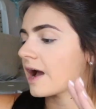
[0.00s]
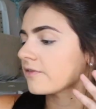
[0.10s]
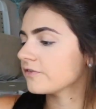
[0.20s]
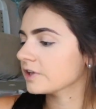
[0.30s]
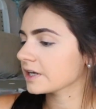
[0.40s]

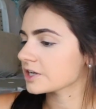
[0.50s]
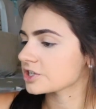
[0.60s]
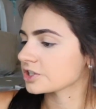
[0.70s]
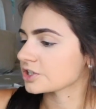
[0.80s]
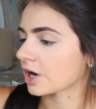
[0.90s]
I feel like I
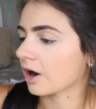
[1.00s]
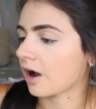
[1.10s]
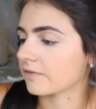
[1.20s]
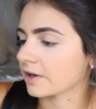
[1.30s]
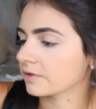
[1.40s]
should start
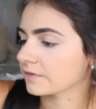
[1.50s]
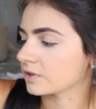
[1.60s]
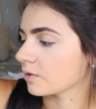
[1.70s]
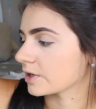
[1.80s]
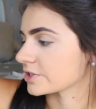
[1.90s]
off, I don't
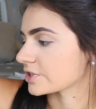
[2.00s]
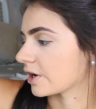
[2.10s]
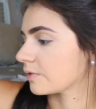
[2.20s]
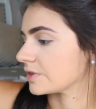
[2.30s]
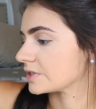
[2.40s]
even know where to
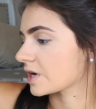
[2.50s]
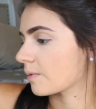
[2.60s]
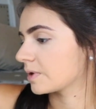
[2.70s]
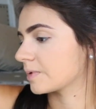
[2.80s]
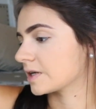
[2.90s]
start with this
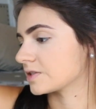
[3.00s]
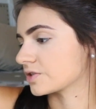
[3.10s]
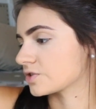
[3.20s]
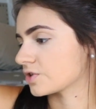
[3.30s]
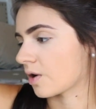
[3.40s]
topic because
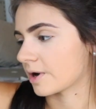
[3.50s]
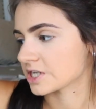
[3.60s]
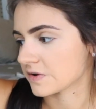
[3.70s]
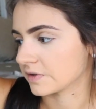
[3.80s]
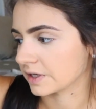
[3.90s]
there's so
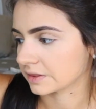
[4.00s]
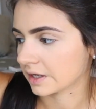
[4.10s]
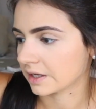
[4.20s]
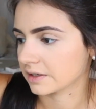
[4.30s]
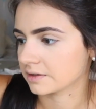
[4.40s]
much I feel like
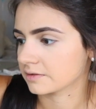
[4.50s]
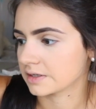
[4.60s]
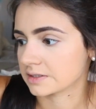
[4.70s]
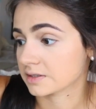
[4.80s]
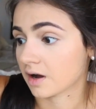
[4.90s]
that
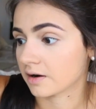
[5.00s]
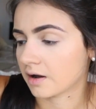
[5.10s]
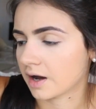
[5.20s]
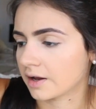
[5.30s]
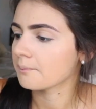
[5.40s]
is gone
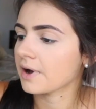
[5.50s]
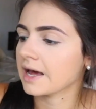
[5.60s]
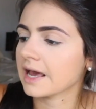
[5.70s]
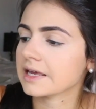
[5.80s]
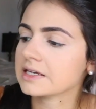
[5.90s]
on,
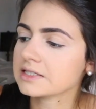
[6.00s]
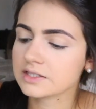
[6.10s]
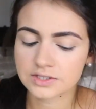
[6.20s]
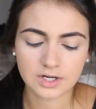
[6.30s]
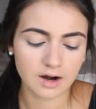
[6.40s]
but I guess
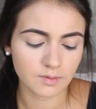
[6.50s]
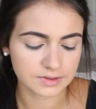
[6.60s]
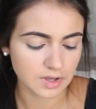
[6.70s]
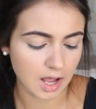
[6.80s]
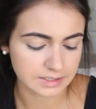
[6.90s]
I'll start
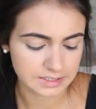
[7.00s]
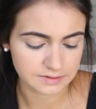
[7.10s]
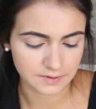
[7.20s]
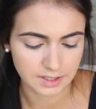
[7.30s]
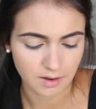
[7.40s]
with
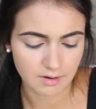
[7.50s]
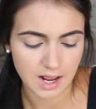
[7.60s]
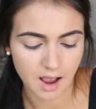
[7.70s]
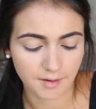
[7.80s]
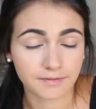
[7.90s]
Tati's video
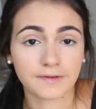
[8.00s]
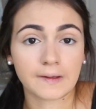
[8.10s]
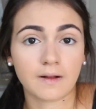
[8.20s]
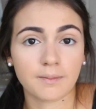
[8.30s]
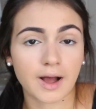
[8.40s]
and how I
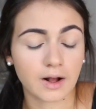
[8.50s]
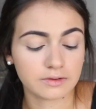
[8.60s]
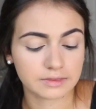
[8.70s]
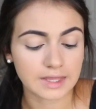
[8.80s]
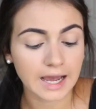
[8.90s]
feel
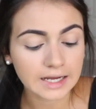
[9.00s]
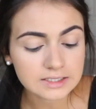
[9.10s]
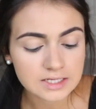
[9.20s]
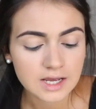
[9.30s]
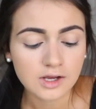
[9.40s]
about
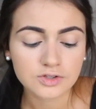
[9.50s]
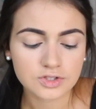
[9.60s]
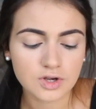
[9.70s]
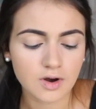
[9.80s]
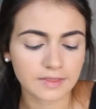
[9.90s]
that.
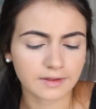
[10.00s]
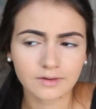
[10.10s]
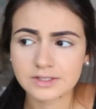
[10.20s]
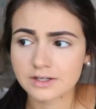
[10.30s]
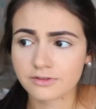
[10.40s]
So I think
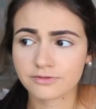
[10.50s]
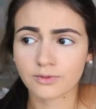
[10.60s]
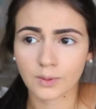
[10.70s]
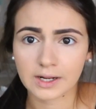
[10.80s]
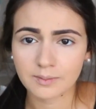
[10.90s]
it was like a
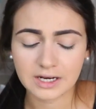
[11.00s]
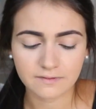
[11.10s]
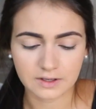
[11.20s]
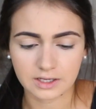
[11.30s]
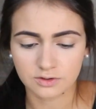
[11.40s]

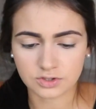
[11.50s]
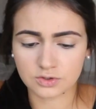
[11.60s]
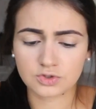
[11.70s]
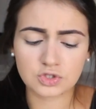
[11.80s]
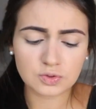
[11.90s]
40-minute video,
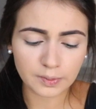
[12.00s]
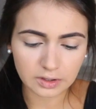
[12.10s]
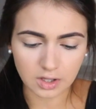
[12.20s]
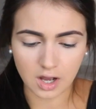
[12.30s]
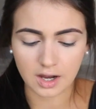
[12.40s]
so super
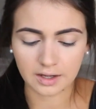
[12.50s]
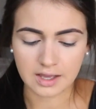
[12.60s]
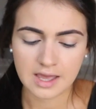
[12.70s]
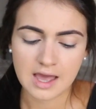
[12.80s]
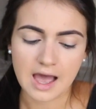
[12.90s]
long.
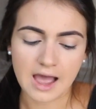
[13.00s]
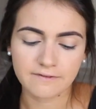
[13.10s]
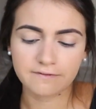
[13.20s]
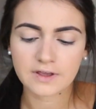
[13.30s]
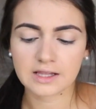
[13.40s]
I
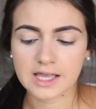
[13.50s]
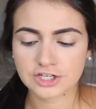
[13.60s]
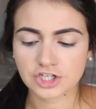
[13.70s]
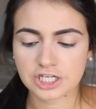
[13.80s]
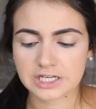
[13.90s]
feel like
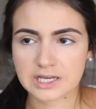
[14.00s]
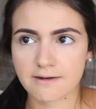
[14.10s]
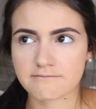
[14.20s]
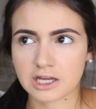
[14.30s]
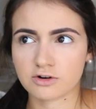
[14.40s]

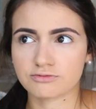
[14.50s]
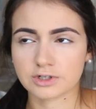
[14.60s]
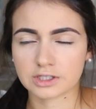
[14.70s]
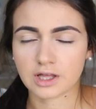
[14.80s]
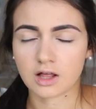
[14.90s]
she made a
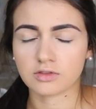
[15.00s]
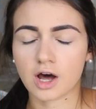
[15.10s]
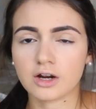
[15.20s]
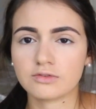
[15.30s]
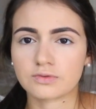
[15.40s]

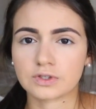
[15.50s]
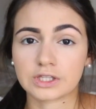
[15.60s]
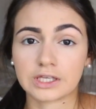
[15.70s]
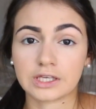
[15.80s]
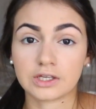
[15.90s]
lot of
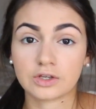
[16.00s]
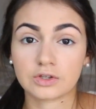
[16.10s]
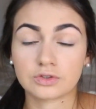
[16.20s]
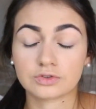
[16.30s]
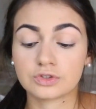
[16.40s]
really
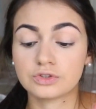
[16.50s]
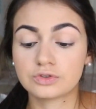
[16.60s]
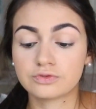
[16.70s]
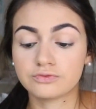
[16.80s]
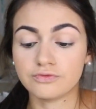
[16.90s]

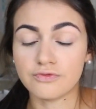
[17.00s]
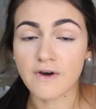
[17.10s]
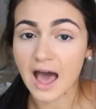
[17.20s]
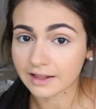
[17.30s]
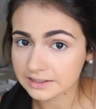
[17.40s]

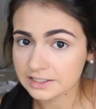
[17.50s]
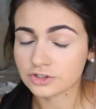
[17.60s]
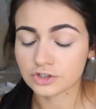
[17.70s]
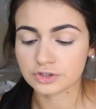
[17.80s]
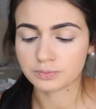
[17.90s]

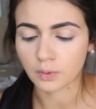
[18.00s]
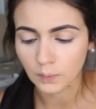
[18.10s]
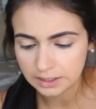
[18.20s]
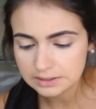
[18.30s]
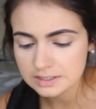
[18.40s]
valid, good
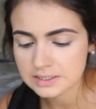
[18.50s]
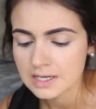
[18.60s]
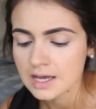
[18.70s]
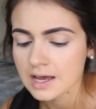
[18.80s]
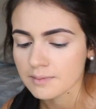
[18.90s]
points,
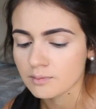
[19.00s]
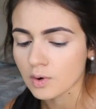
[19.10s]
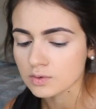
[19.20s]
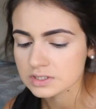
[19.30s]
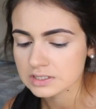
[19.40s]

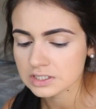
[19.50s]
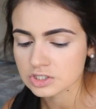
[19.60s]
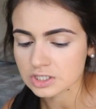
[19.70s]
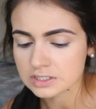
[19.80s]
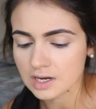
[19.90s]
mostly
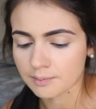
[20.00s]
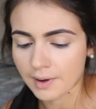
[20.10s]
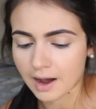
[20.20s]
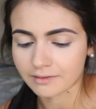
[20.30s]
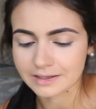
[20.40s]
just
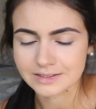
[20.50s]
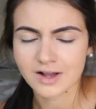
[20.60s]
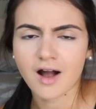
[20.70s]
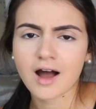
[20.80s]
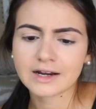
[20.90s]
about his
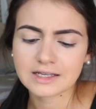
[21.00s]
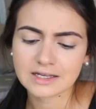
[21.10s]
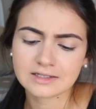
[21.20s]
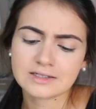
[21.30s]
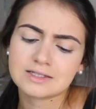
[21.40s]

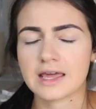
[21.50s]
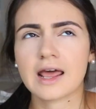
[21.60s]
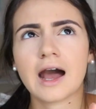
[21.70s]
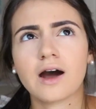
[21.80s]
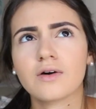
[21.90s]
audience and
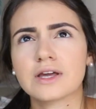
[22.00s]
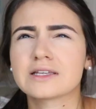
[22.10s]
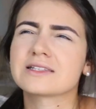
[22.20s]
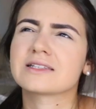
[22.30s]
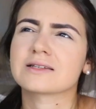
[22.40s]
how
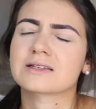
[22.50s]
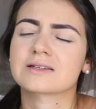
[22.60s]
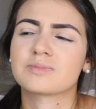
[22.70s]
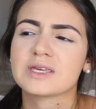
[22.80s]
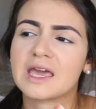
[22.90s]
his
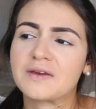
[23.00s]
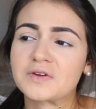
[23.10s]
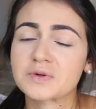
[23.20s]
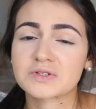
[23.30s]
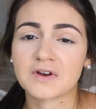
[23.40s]

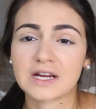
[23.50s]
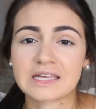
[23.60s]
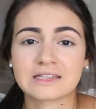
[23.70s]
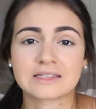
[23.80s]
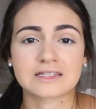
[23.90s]
behavior was very
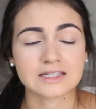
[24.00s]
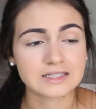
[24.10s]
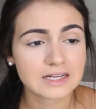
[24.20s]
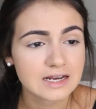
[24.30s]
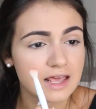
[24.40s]

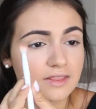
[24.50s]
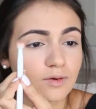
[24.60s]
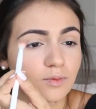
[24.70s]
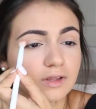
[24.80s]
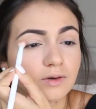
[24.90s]
consistent, and
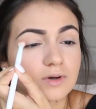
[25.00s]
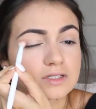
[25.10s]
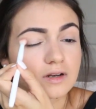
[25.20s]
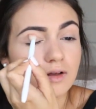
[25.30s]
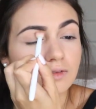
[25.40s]
there really
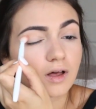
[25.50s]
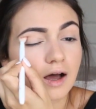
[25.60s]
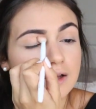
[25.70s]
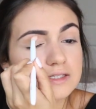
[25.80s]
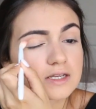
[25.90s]
wasn't a
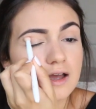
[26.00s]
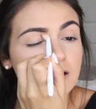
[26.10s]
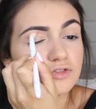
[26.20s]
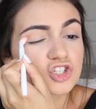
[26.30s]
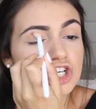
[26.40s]
lot
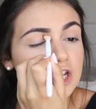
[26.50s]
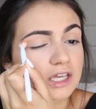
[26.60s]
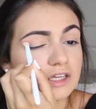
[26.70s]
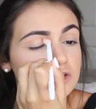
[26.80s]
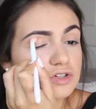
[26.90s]
of
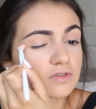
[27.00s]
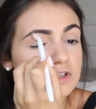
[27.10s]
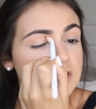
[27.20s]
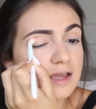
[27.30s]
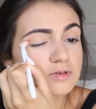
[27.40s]
change
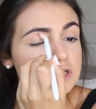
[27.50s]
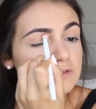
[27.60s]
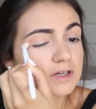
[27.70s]
over time, she